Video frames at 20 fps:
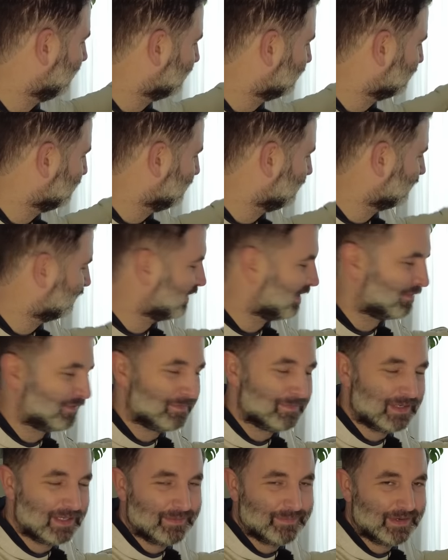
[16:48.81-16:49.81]
to
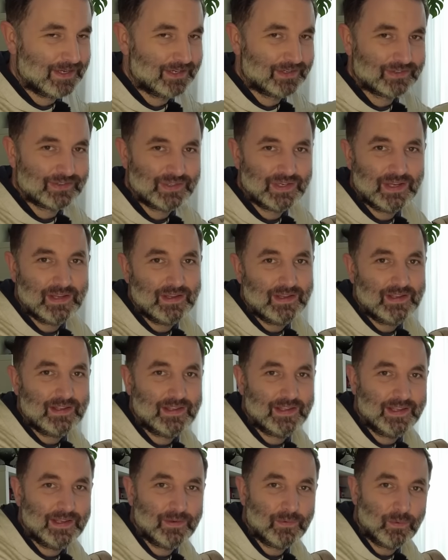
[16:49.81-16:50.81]
7 millimeters
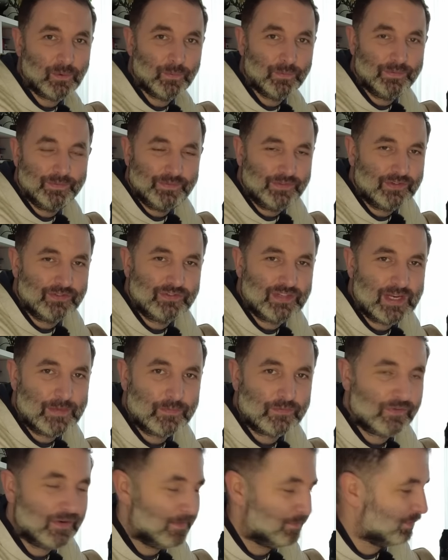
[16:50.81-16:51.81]
on the
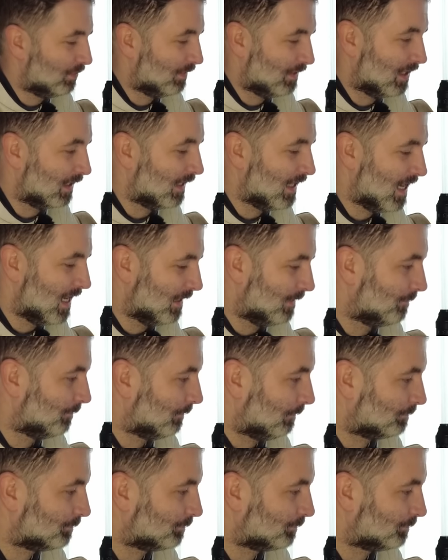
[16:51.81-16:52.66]
same trip again.